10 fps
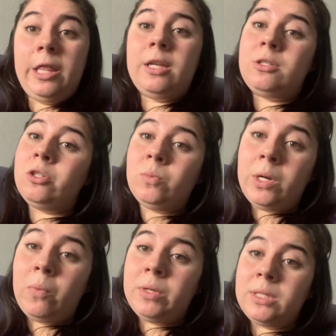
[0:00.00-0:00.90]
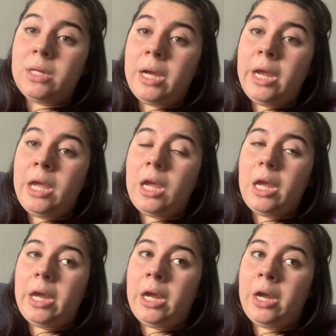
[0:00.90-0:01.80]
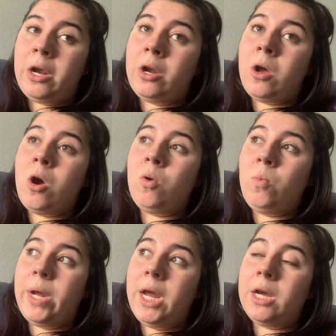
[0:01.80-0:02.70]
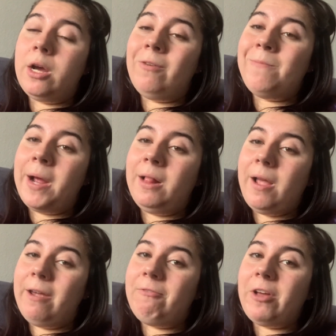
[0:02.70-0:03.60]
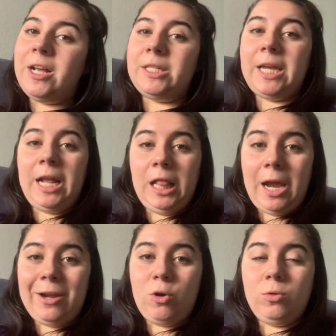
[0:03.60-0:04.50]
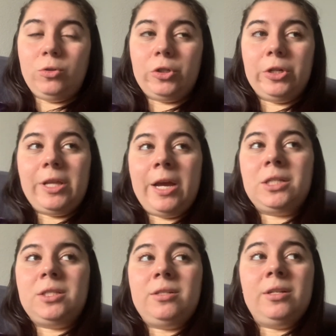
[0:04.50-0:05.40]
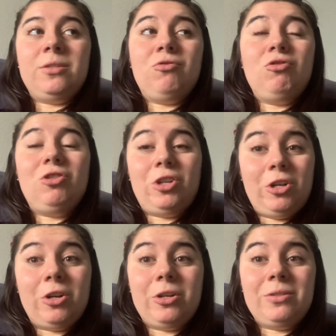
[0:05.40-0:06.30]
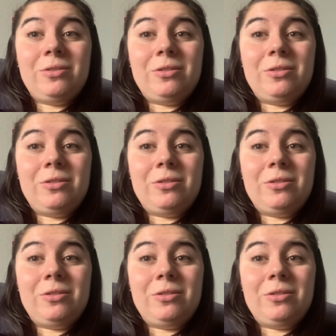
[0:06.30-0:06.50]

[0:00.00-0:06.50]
this is what it was like in a week of my life as a line holder that does turns.